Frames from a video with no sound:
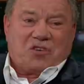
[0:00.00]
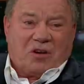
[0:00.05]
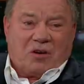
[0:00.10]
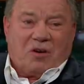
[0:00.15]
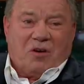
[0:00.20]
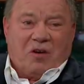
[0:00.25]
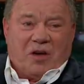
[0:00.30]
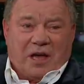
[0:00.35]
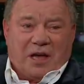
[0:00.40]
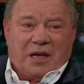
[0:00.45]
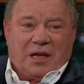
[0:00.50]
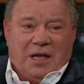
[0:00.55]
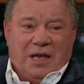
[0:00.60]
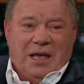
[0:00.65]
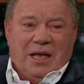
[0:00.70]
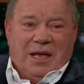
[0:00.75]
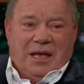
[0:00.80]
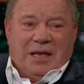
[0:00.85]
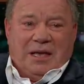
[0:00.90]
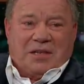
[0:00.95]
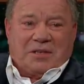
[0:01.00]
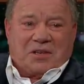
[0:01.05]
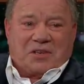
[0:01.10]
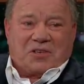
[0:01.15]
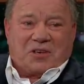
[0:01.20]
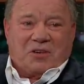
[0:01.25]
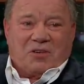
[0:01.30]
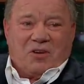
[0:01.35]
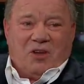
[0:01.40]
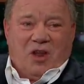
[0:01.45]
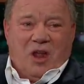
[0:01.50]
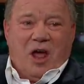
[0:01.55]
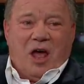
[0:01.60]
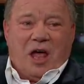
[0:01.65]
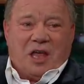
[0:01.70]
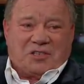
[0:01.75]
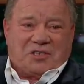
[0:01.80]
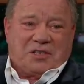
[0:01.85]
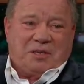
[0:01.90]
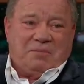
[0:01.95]
you're going is a certain
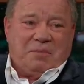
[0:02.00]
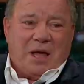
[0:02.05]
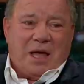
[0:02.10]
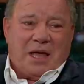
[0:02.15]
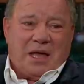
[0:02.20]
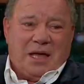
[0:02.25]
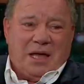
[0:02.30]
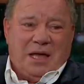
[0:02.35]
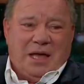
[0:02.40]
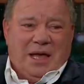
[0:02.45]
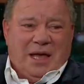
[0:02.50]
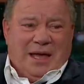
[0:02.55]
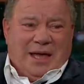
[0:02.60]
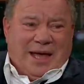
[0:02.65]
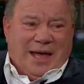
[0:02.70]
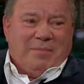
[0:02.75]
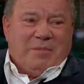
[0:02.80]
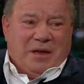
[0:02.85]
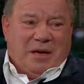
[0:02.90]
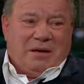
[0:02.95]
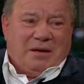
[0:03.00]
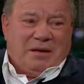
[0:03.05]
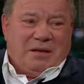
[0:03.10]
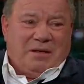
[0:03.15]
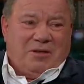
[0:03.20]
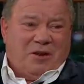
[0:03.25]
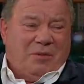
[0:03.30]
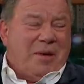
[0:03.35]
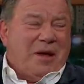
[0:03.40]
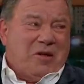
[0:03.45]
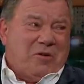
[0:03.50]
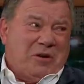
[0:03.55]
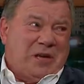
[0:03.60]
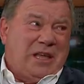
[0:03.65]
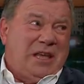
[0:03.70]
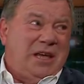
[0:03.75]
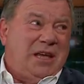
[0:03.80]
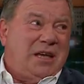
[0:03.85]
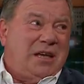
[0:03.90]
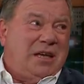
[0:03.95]
loss in my. I mean, you're my
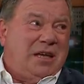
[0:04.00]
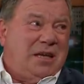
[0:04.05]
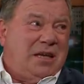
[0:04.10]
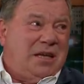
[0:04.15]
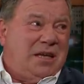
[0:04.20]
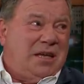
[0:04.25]
only gig.